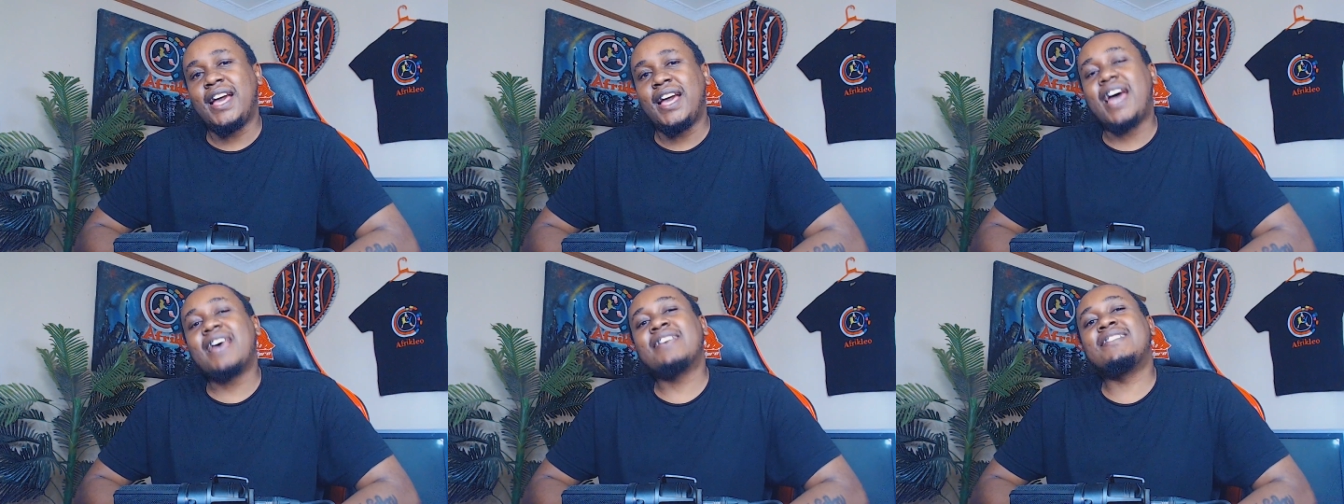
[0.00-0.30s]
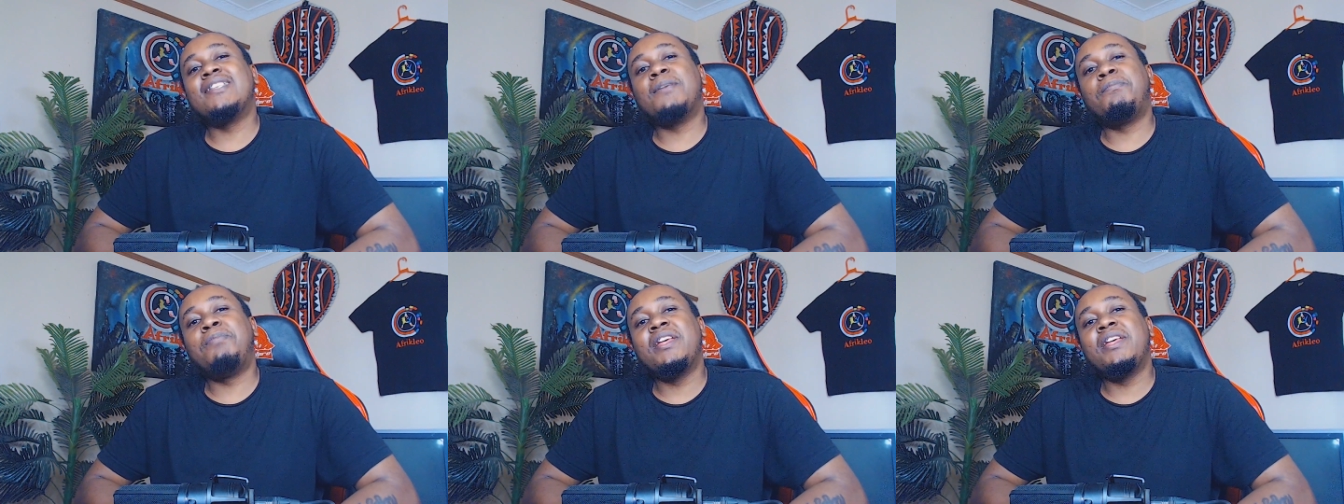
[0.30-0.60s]
as
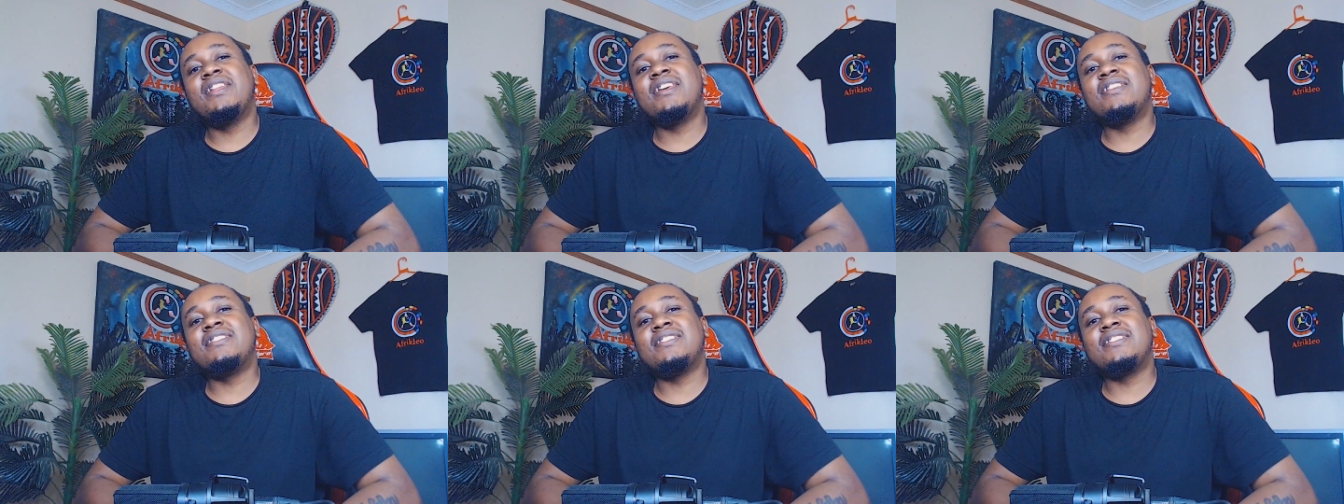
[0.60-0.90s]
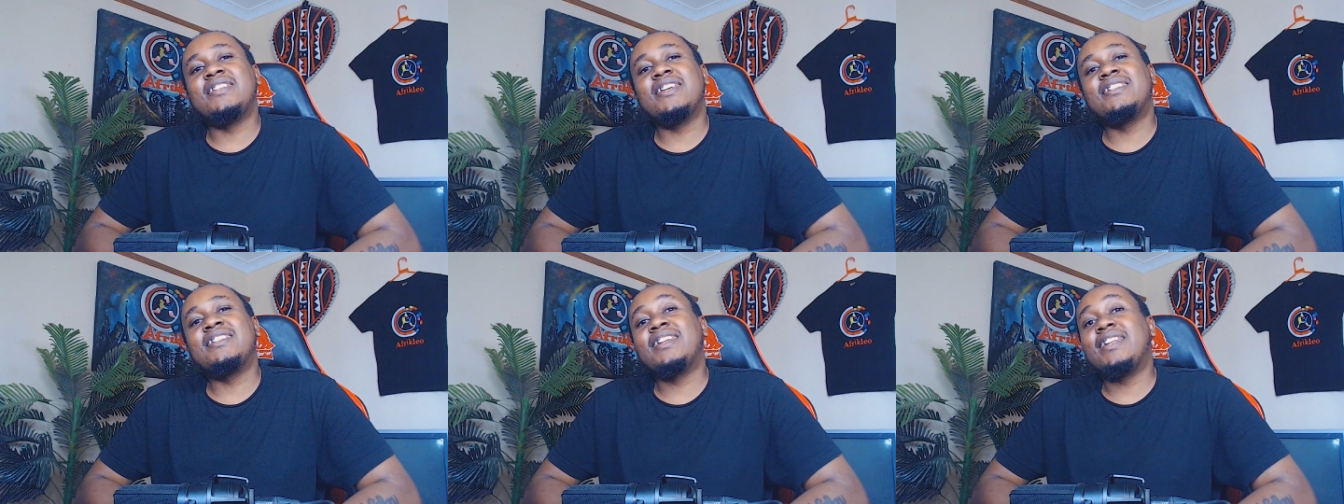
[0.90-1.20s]
the plane
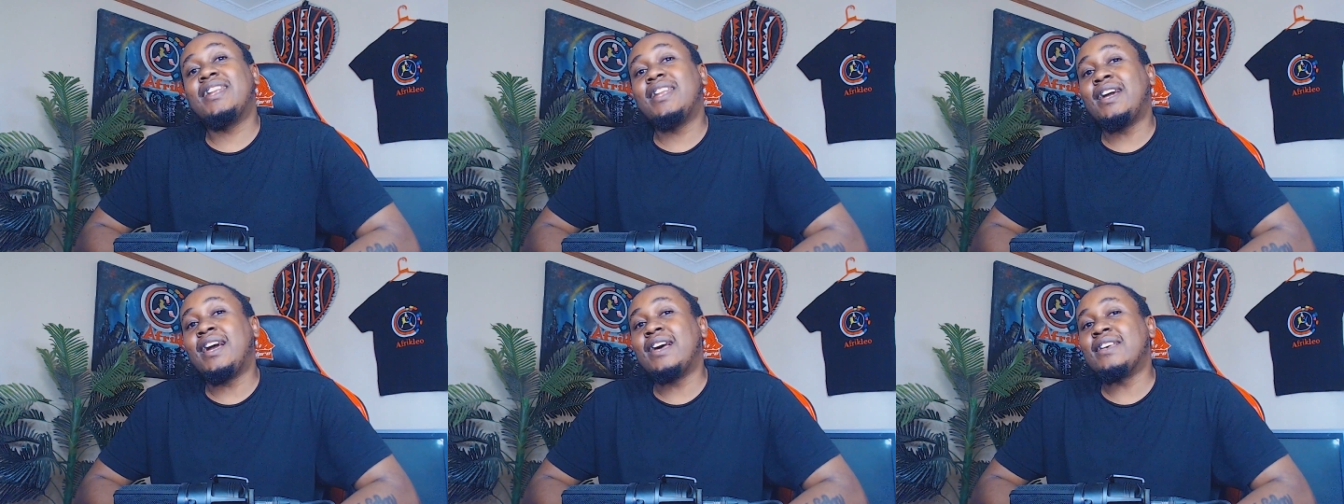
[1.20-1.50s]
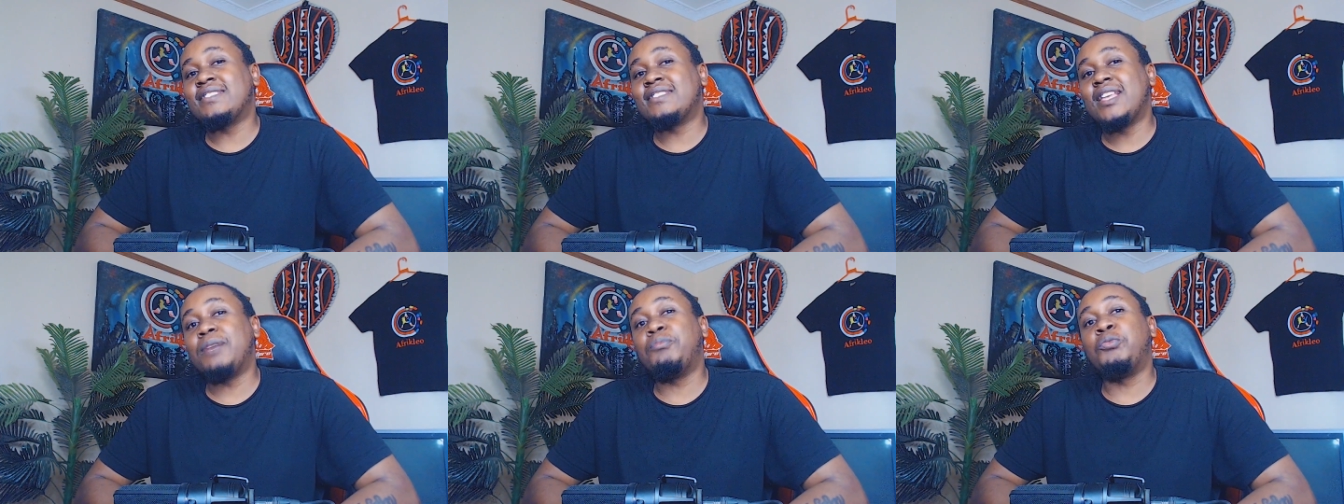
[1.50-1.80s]
hesitated like a
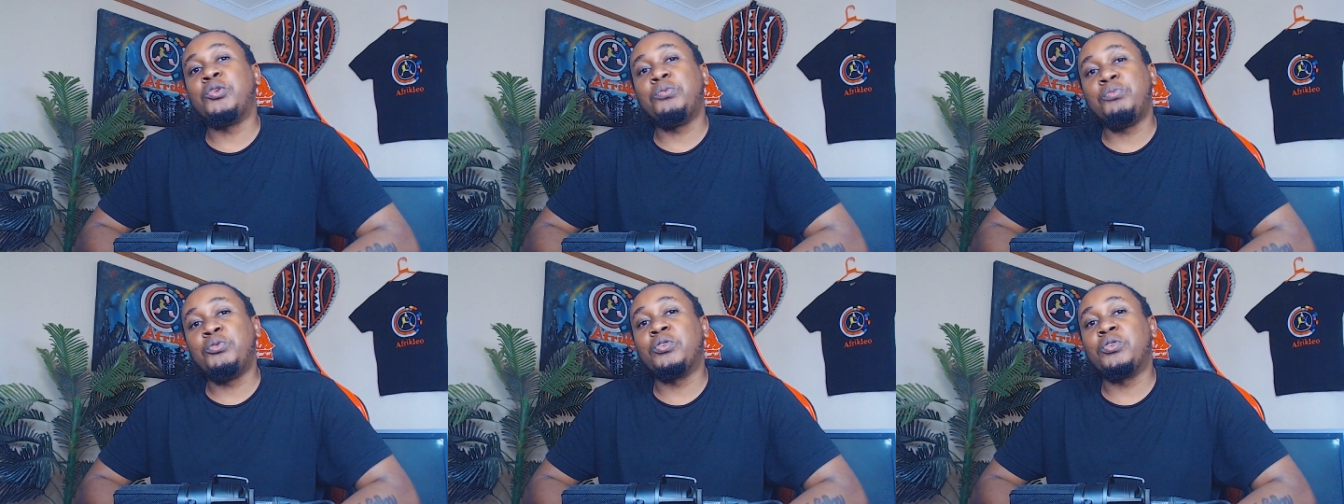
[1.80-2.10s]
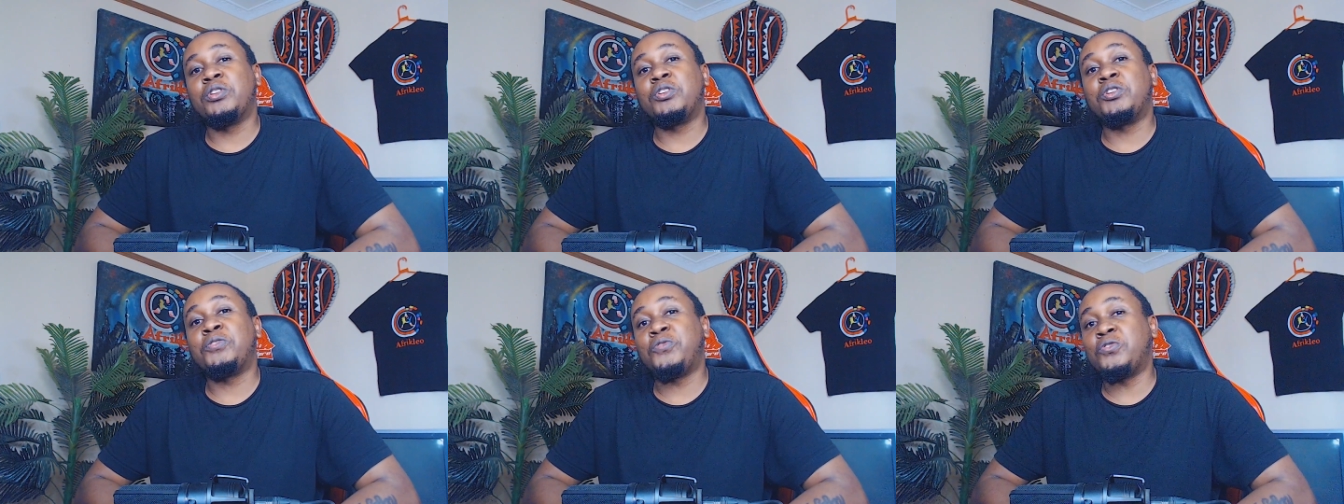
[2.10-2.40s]
stubborn
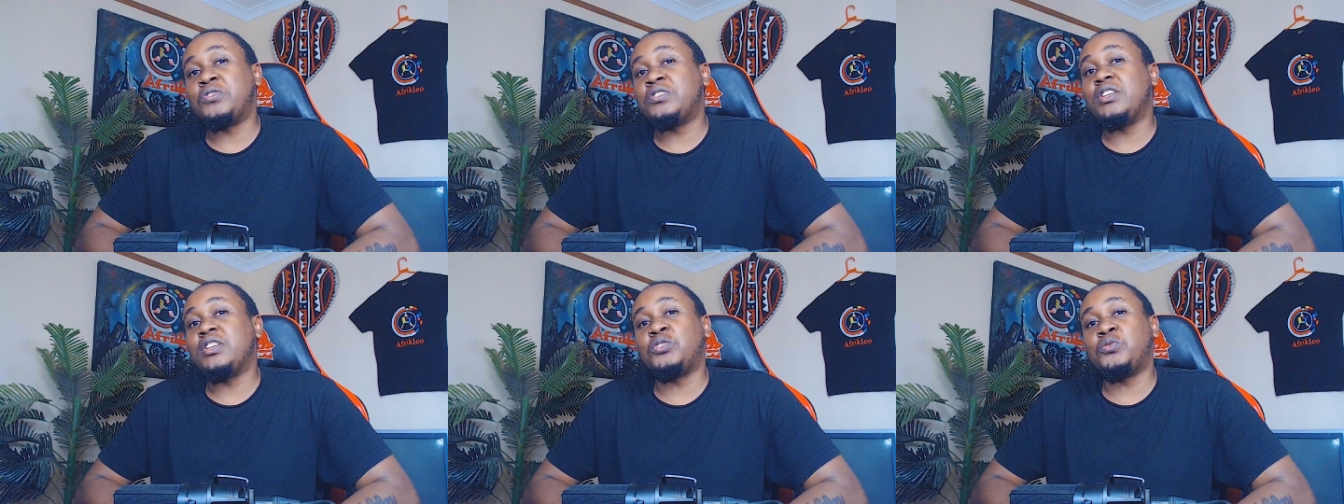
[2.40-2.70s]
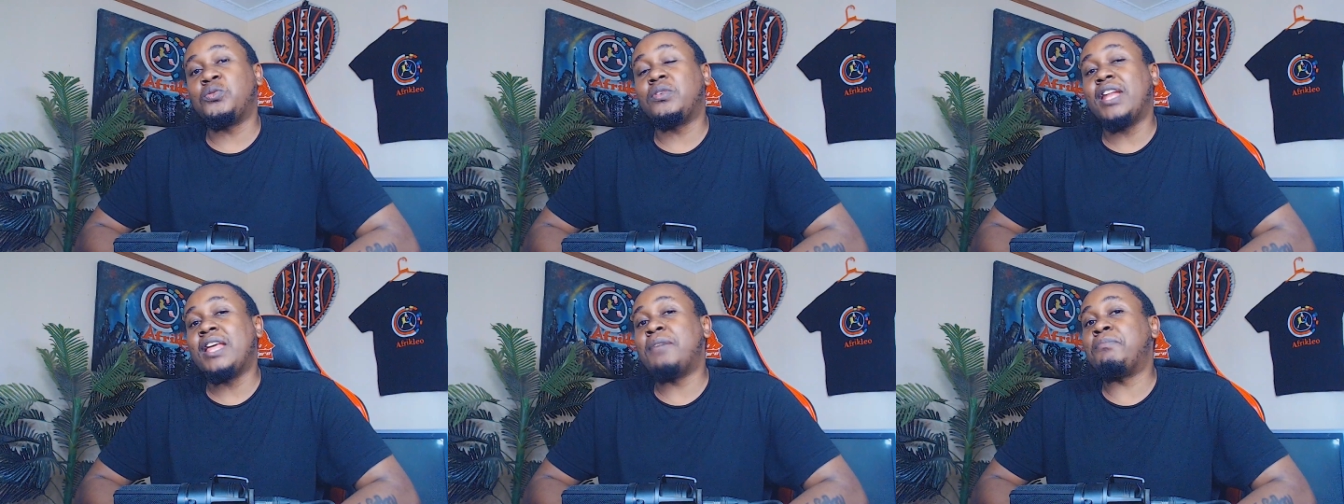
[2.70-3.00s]
mule refusing
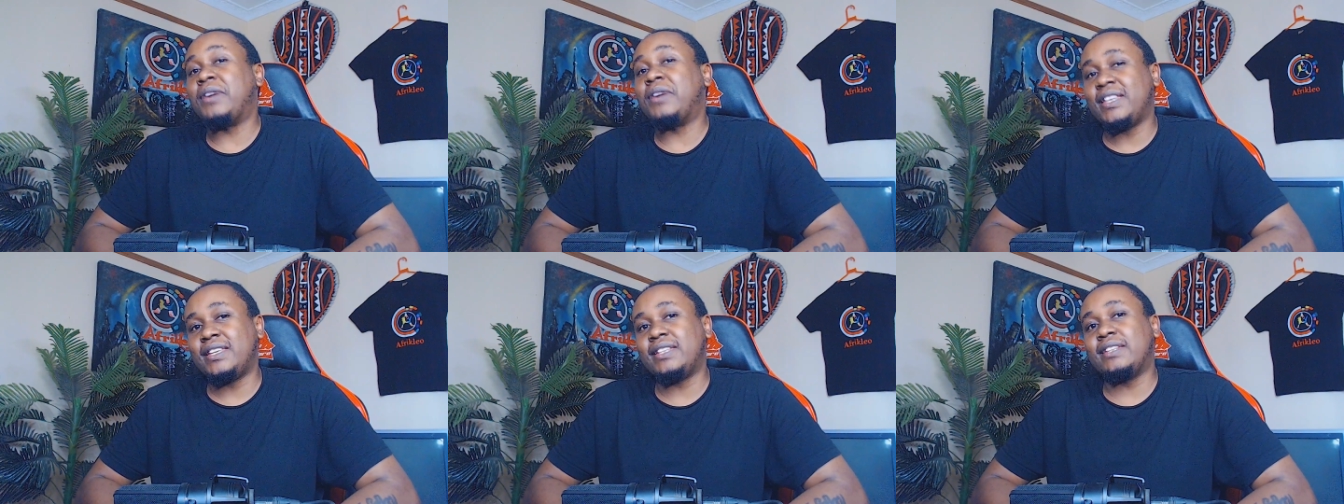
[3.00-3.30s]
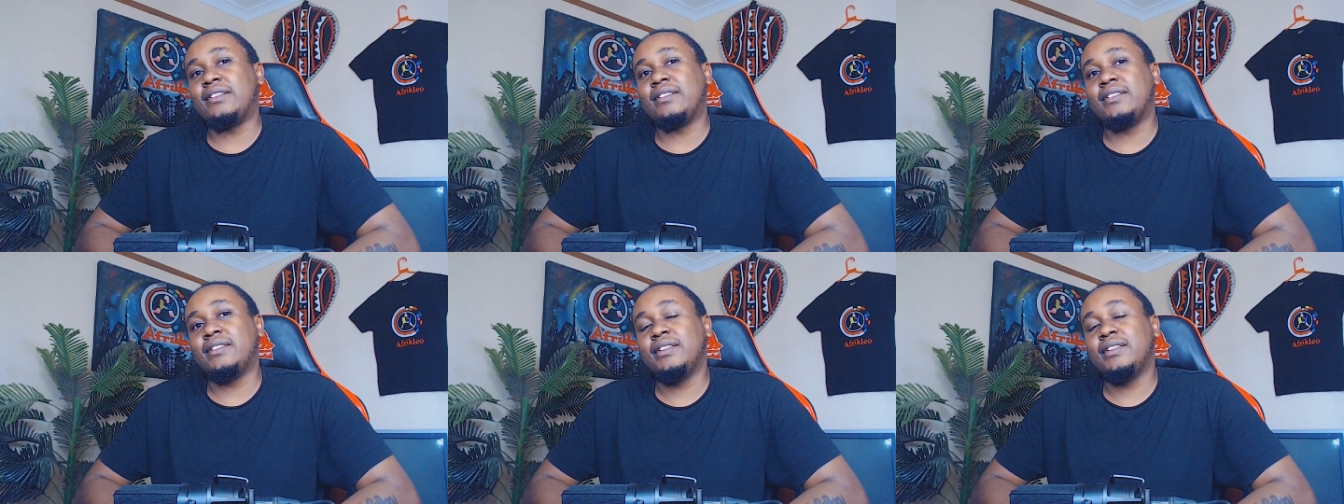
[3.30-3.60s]
to climb a hill.